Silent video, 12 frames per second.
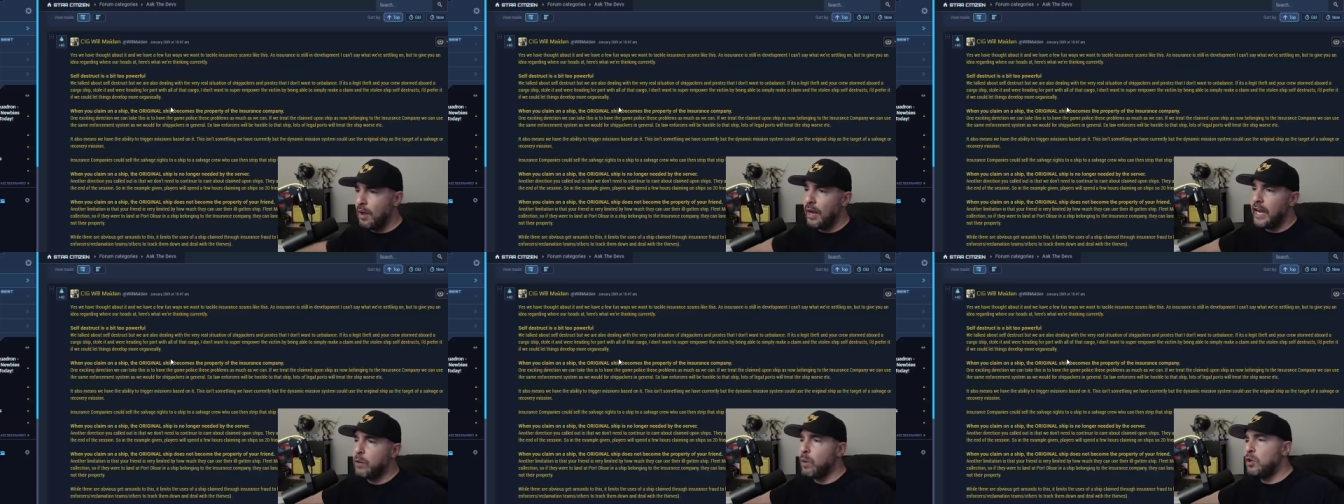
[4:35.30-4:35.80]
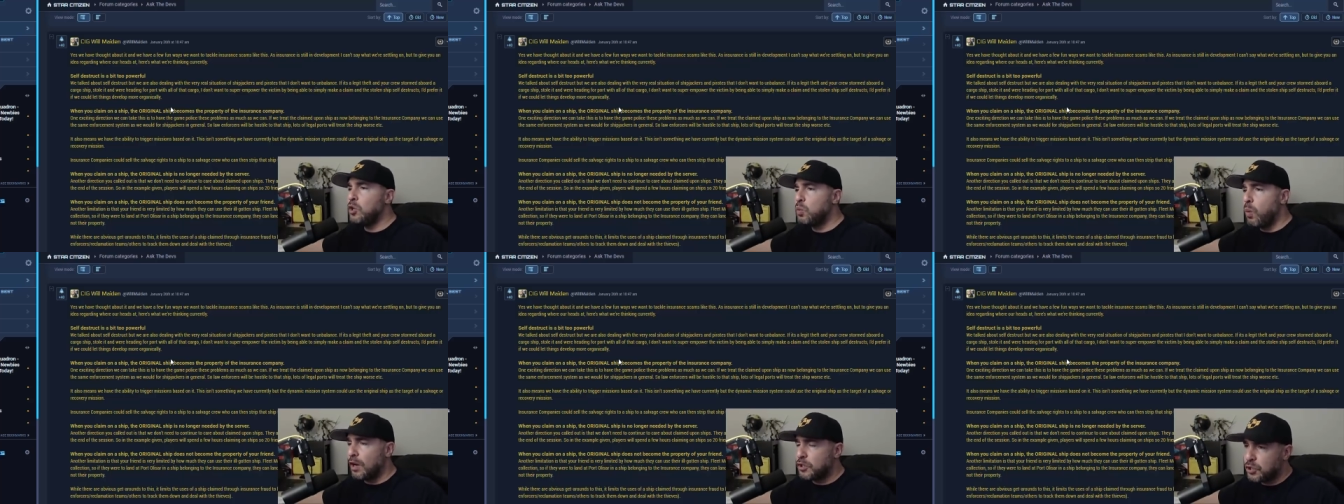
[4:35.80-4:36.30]
anyone who's
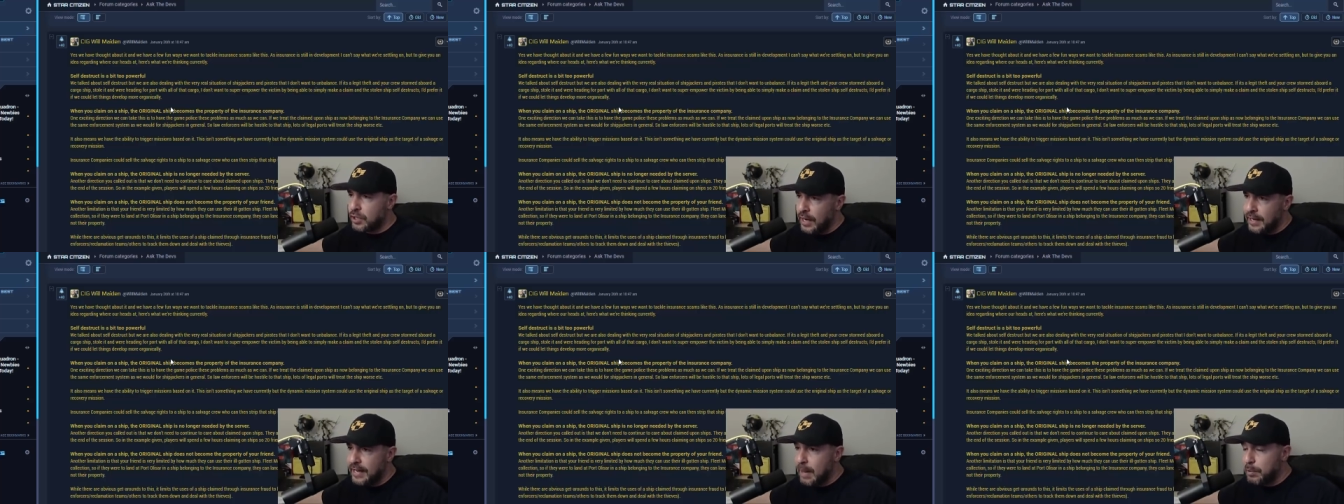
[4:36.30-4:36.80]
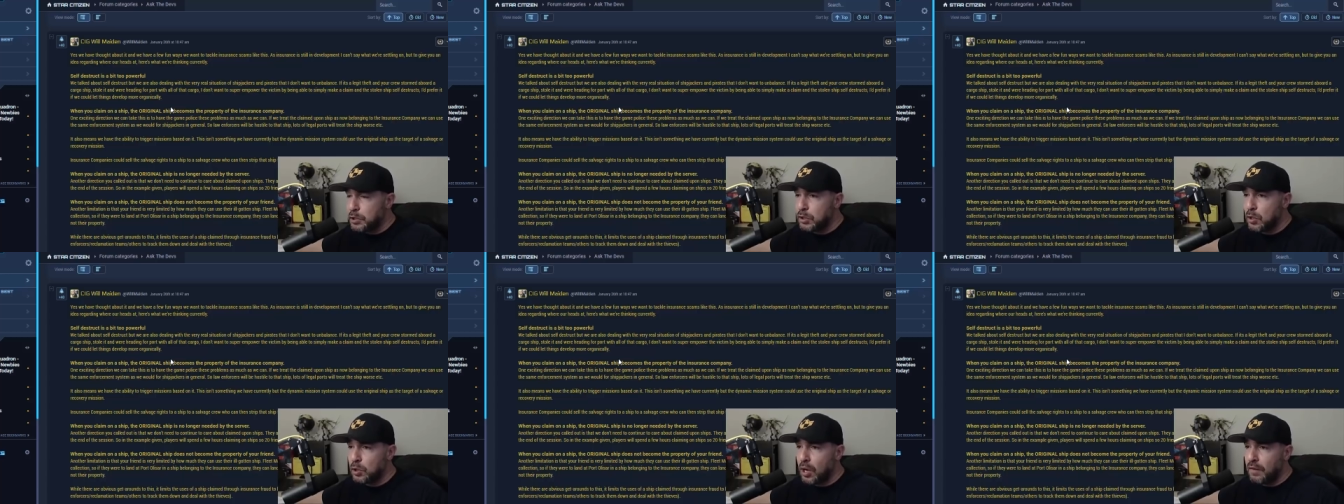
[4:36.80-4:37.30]
watched any
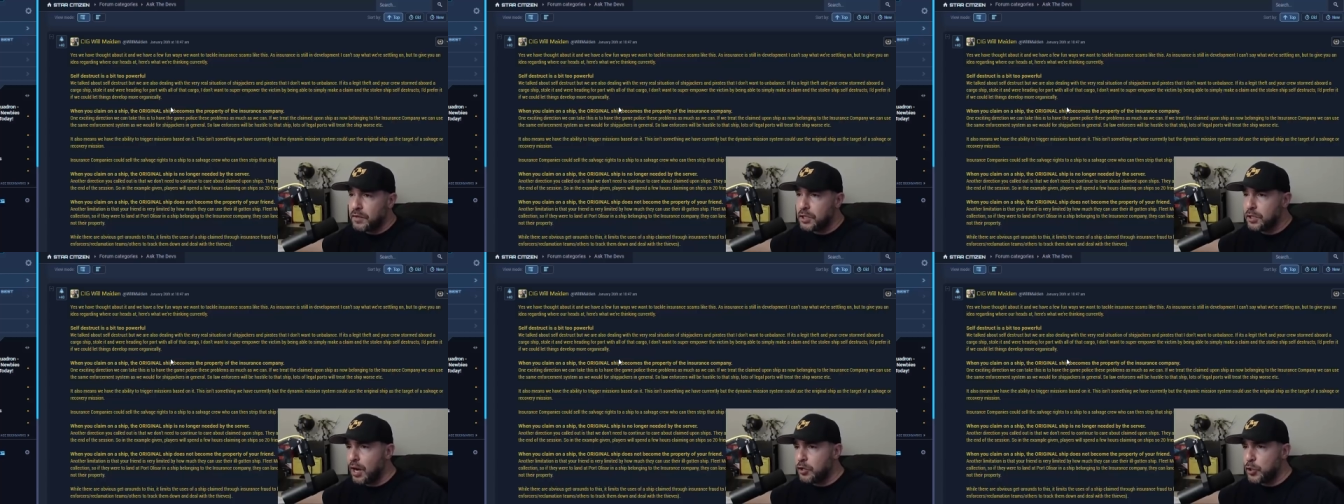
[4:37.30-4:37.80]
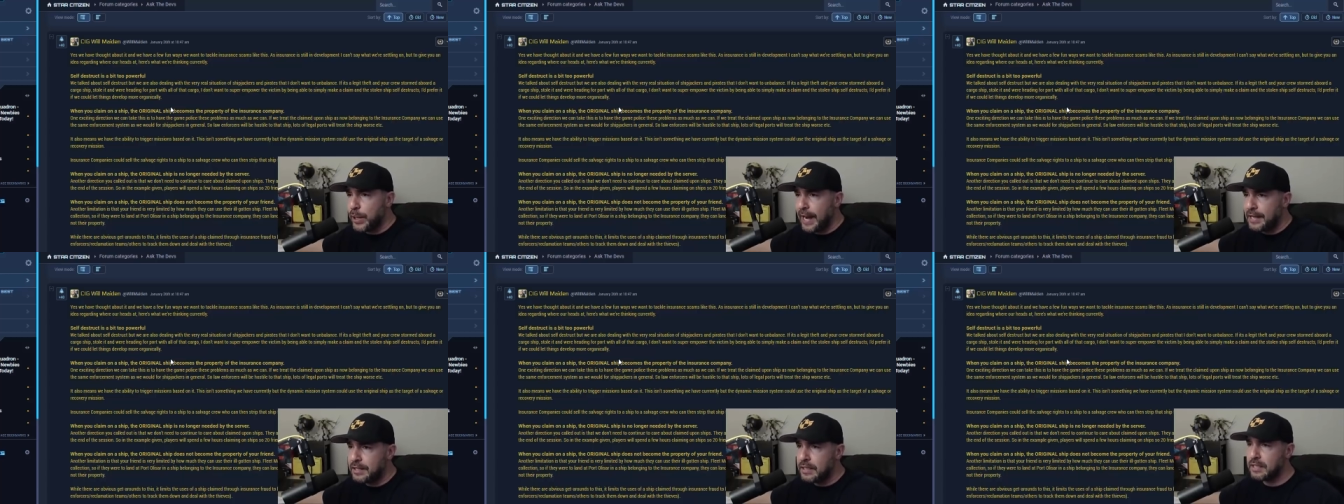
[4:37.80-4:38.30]
episode of Star Trek
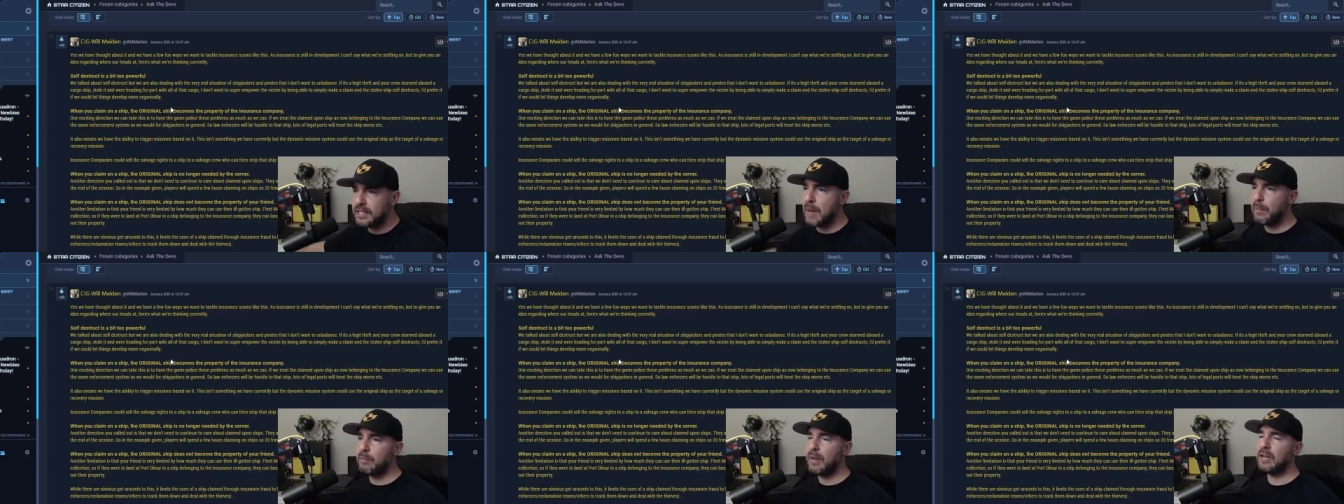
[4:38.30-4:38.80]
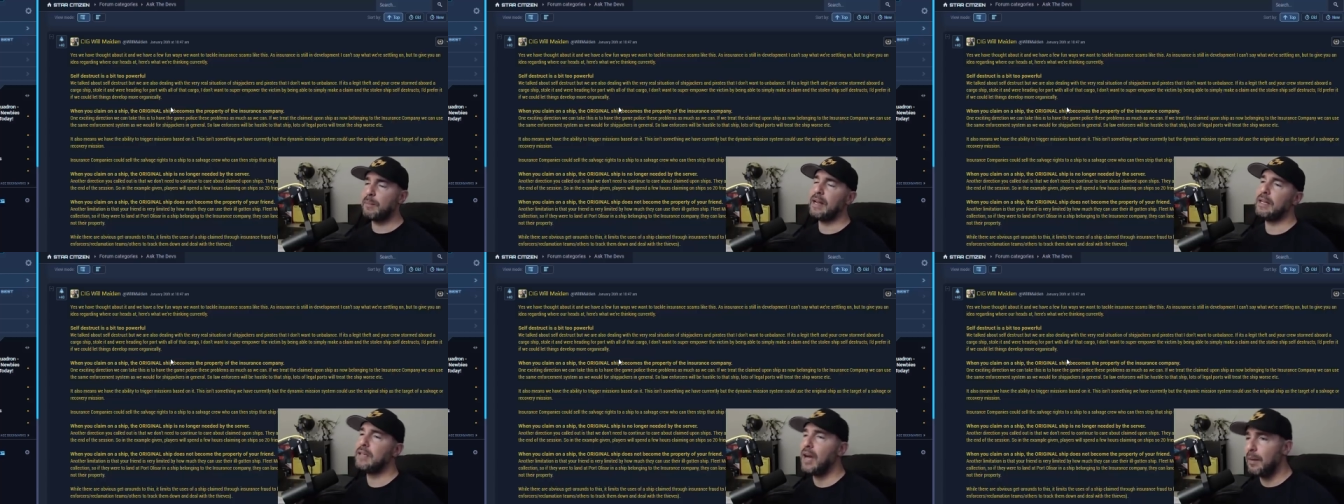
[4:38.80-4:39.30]
has seen this happen many,
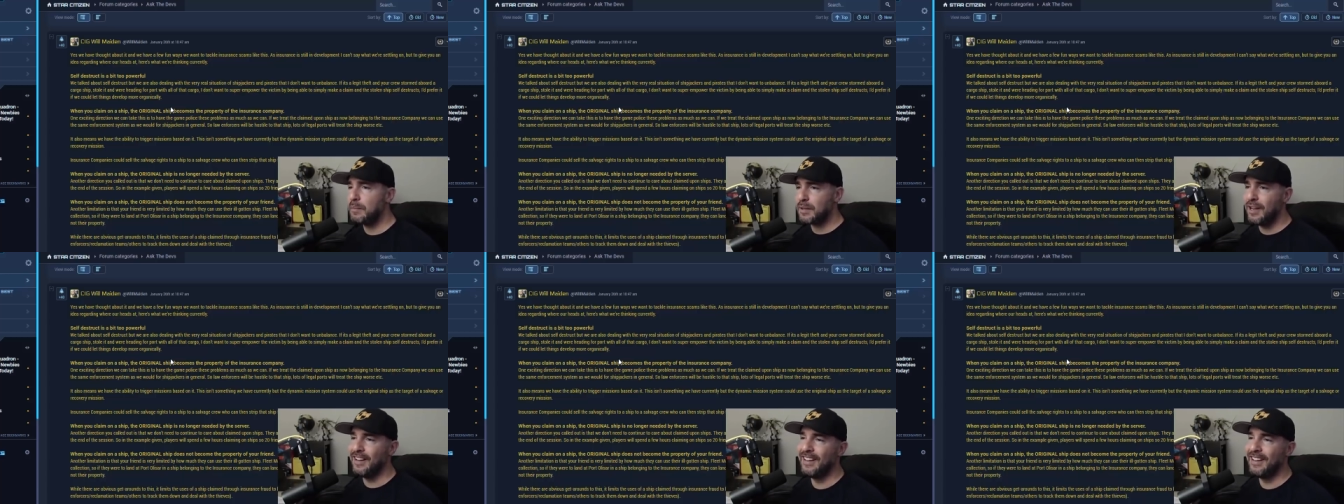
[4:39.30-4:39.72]
many times.